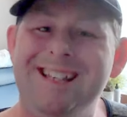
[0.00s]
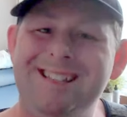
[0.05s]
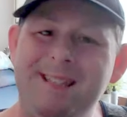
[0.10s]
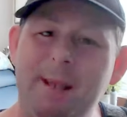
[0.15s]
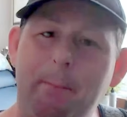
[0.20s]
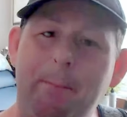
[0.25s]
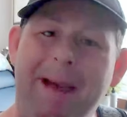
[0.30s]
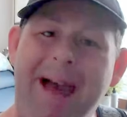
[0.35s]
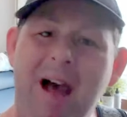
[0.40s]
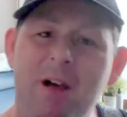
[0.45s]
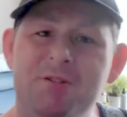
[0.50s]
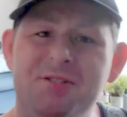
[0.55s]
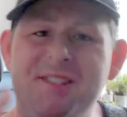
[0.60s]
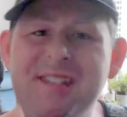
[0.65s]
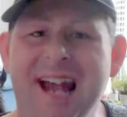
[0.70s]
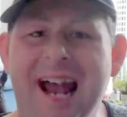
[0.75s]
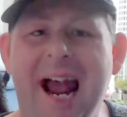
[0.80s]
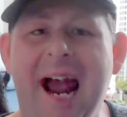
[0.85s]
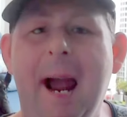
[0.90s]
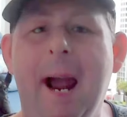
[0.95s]
It's about
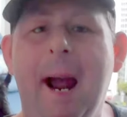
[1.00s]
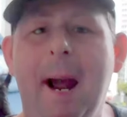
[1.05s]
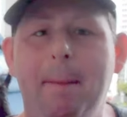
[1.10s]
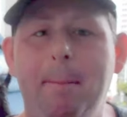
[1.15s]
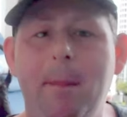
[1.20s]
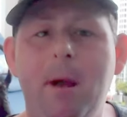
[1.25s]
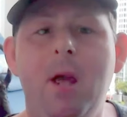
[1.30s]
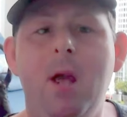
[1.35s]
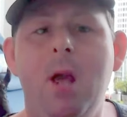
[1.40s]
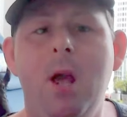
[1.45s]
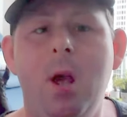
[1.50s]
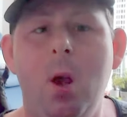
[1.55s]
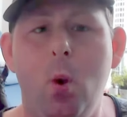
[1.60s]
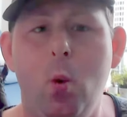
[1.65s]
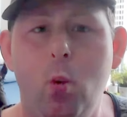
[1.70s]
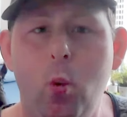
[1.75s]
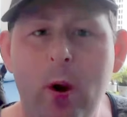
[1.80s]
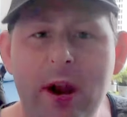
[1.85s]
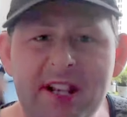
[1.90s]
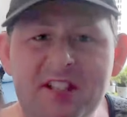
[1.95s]
time
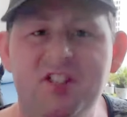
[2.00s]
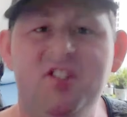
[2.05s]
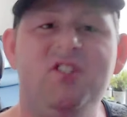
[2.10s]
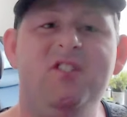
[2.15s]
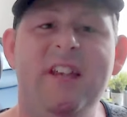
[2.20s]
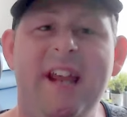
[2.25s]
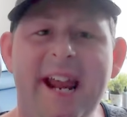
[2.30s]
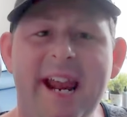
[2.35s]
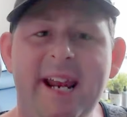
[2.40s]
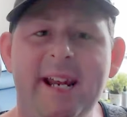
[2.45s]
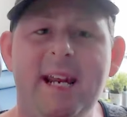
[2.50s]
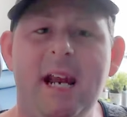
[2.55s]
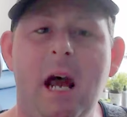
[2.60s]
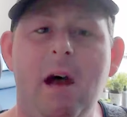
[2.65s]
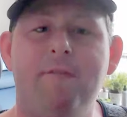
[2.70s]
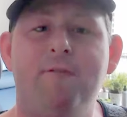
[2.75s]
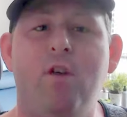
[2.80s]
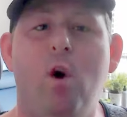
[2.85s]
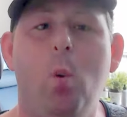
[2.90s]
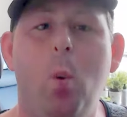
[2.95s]
we stand
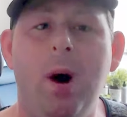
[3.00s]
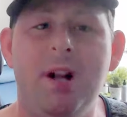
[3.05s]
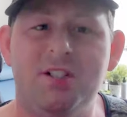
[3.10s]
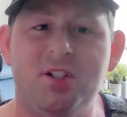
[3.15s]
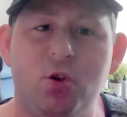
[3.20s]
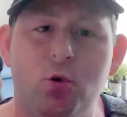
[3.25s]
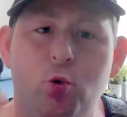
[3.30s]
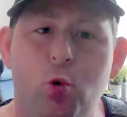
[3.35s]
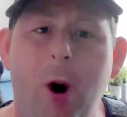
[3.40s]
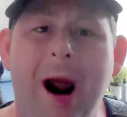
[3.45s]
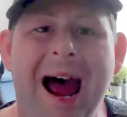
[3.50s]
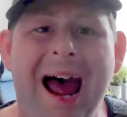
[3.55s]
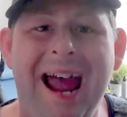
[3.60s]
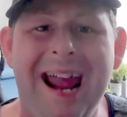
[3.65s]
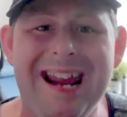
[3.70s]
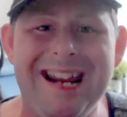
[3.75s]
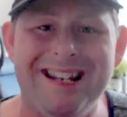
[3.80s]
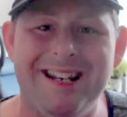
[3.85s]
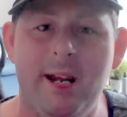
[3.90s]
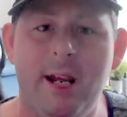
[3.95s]
up for what's
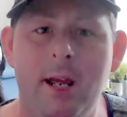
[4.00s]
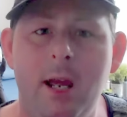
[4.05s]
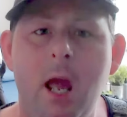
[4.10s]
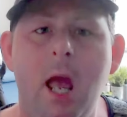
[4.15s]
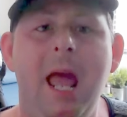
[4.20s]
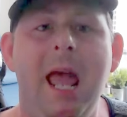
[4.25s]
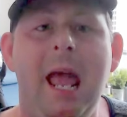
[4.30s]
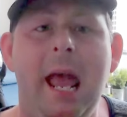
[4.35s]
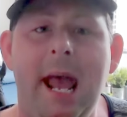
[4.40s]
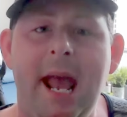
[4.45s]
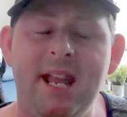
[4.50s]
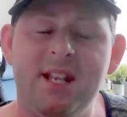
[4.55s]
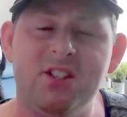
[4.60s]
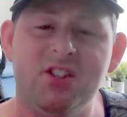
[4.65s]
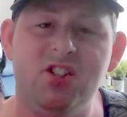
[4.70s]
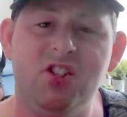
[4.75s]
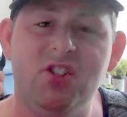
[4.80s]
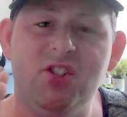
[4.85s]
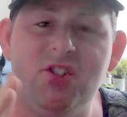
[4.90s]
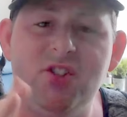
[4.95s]
right
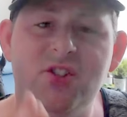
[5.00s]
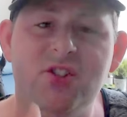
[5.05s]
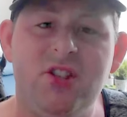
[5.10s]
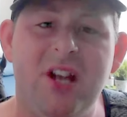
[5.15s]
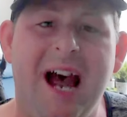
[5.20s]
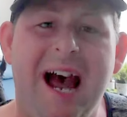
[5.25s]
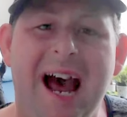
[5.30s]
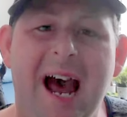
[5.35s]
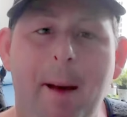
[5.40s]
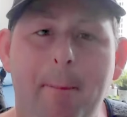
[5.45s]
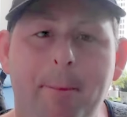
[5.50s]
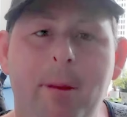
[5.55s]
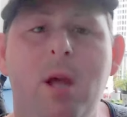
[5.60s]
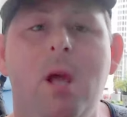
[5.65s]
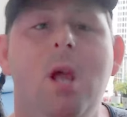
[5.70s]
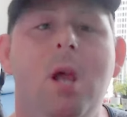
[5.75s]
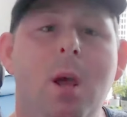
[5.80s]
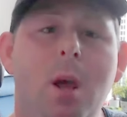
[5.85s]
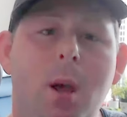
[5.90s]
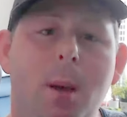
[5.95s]
and stop
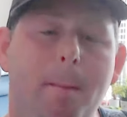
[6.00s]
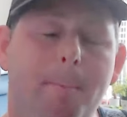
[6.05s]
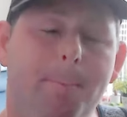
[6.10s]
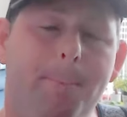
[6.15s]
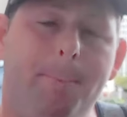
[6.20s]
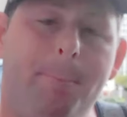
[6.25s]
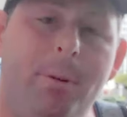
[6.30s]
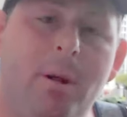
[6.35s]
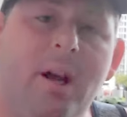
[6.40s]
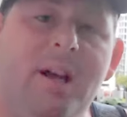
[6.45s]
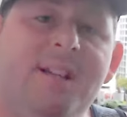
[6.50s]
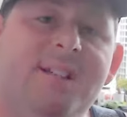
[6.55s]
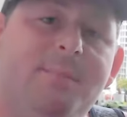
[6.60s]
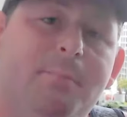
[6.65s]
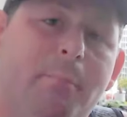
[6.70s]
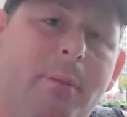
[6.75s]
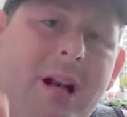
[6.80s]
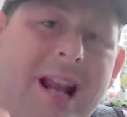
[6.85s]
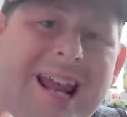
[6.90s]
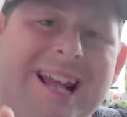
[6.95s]

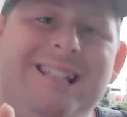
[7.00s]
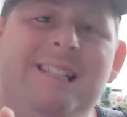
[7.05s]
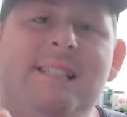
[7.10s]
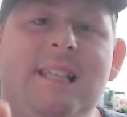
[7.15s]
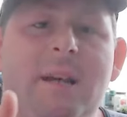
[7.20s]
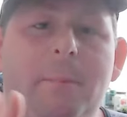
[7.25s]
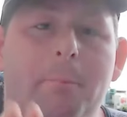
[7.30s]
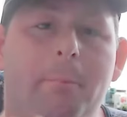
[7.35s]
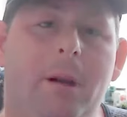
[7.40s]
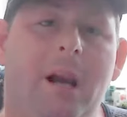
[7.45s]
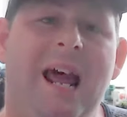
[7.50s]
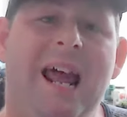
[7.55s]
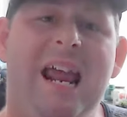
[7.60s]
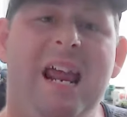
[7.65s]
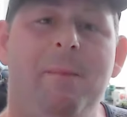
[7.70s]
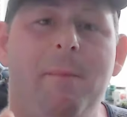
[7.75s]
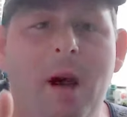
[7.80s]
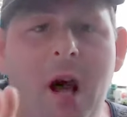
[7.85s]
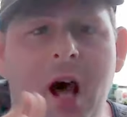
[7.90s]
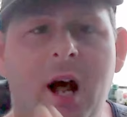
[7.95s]
placing
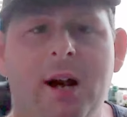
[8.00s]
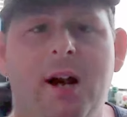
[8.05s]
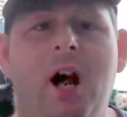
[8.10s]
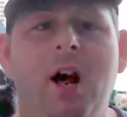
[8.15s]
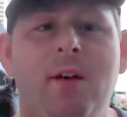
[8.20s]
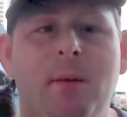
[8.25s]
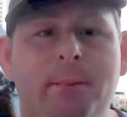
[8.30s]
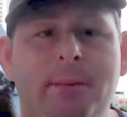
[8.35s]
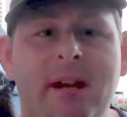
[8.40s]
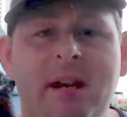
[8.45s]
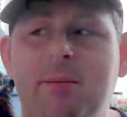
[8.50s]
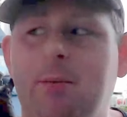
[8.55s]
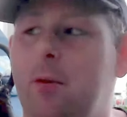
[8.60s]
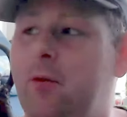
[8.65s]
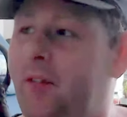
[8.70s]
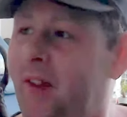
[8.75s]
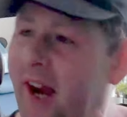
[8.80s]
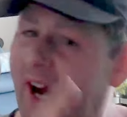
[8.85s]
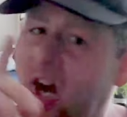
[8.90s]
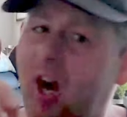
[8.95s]
blame on other
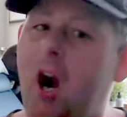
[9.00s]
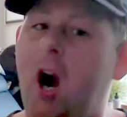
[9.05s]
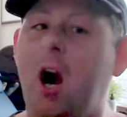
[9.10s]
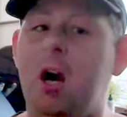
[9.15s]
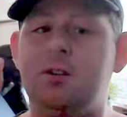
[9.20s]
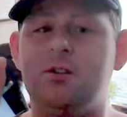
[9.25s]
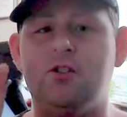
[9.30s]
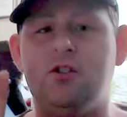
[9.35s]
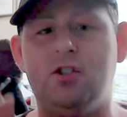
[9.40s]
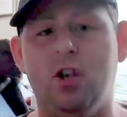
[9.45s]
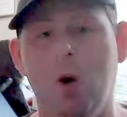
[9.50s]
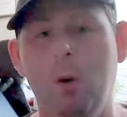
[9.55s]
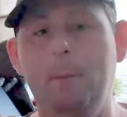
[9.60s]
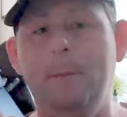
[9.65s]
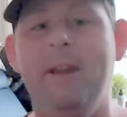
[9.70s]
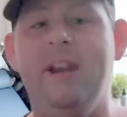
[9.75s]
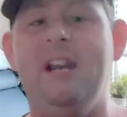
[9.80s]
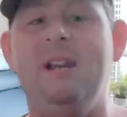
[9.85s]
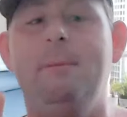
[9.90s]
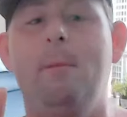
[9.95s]
people. There are so
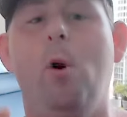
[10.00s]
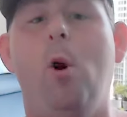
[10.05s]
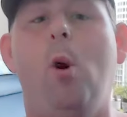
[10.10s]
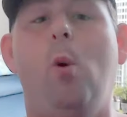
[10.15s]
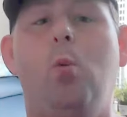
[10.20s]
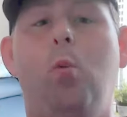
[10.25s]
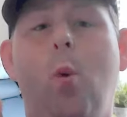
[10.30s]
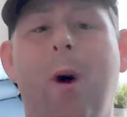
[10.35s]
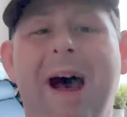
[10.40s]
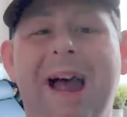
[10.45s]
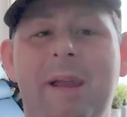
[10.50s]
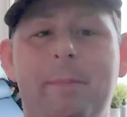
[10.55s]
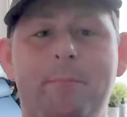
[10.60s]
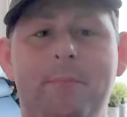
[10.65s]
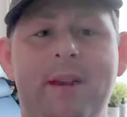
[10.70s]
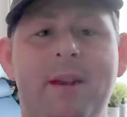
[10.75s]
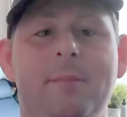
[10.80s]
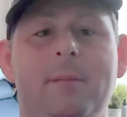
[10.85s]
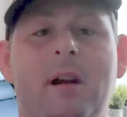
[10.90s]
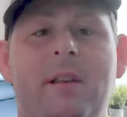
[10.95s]
many more
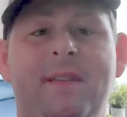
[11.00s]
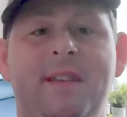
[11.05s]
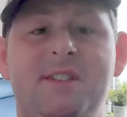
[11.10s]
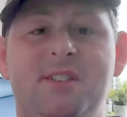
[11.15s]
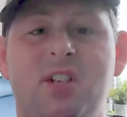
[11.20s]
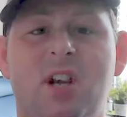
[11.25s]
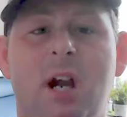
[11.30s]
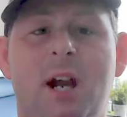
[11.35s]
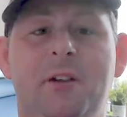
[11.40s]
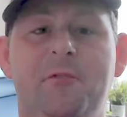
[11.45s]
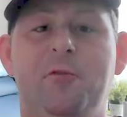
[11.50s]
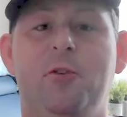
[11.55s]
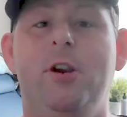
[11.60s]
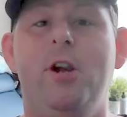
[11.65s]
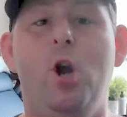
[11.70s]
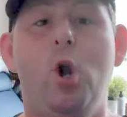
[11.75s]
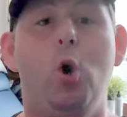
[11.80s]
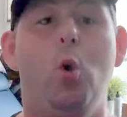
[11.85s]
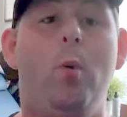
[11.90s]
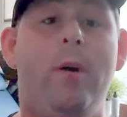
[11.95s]
white people in this
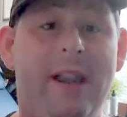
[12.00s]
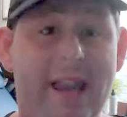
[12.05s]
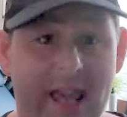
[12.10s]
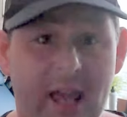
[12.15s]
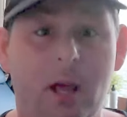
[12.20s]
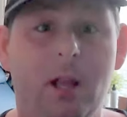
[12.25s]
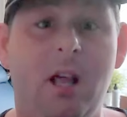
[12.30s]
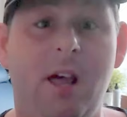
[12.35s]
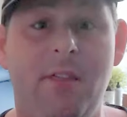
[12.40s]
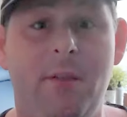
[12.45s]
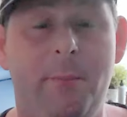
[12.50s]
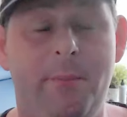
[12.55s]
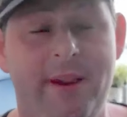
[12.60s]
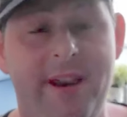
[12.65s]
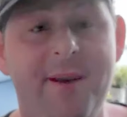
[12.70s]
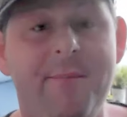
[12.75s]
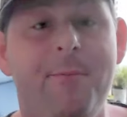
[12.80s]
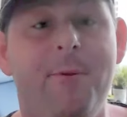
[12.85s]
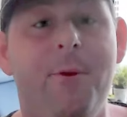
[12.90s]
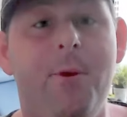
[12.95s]
country who kill other
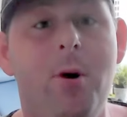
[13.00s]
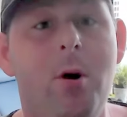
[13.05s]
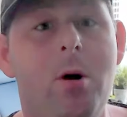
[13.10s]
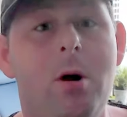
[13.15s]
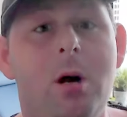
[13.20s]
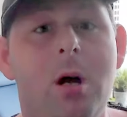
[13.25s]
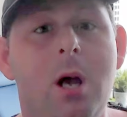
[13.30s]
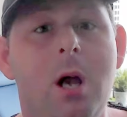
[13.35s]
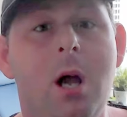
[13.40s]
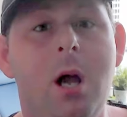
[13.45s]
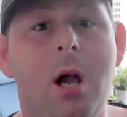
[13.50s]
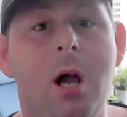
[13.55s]
people